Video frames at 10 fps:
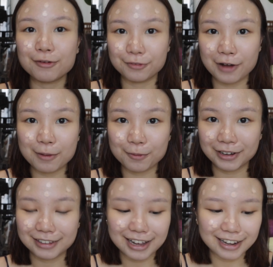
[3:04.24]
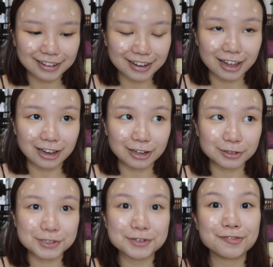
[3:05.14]
wrap wonton and I
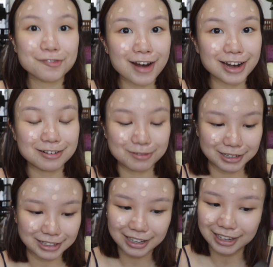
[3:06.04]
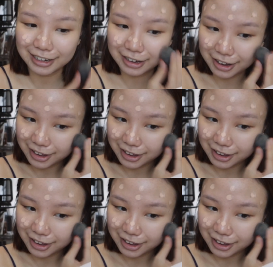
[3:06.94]
also fried the wonton.